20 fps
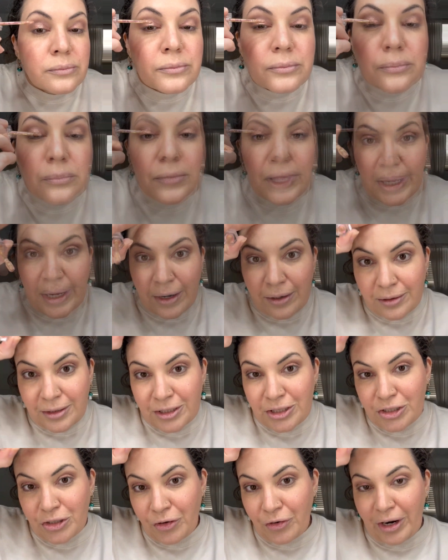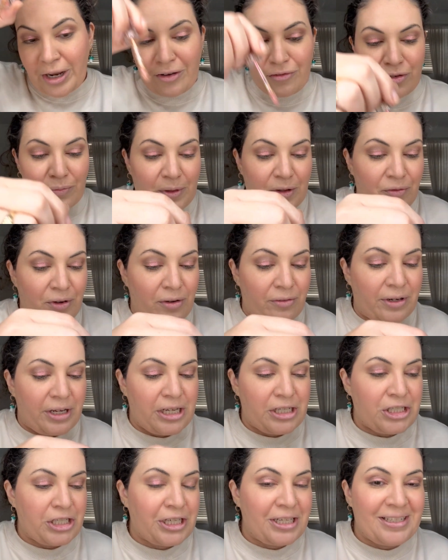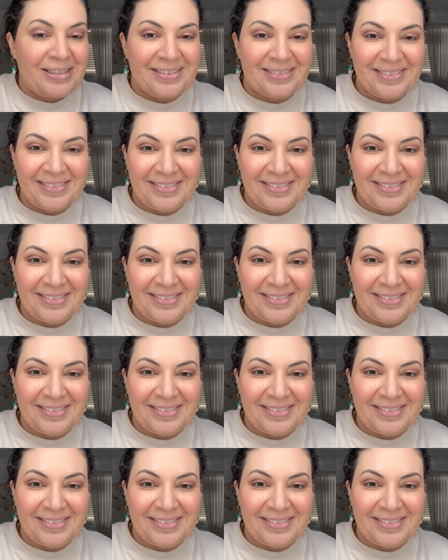My hair looks gray from the foundation.